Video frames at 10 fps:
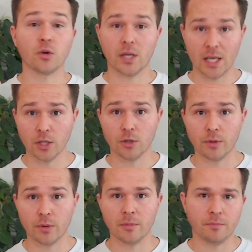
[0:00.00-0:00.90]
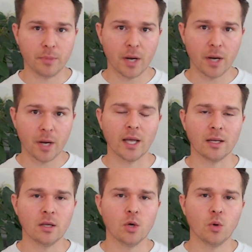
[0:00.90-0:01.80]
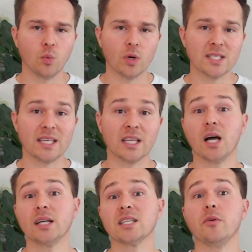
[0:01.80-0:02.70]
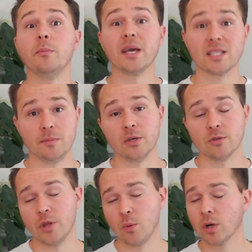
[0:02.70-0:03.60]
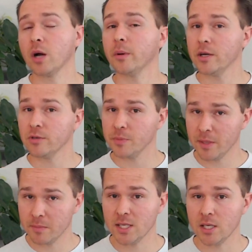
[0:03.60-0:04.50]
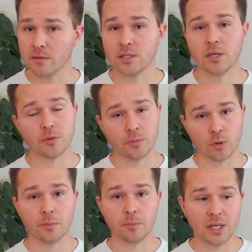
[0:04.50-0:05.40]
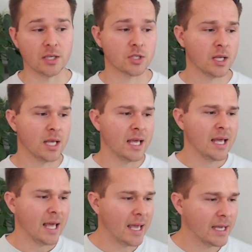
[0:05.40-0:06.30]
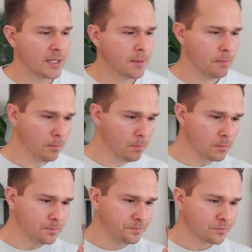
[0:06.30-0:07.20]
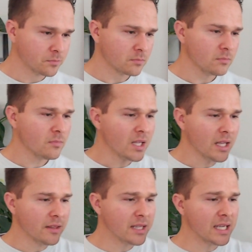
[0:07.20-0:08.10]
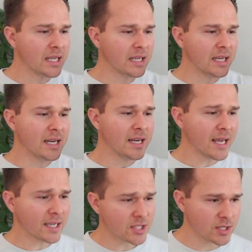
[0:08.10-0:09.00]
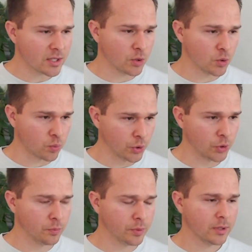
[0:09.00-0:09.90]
kilogram of body weight, was in the context of a mixed meal. So they weren't carbohydrates by themselves, another important piece. And the next group,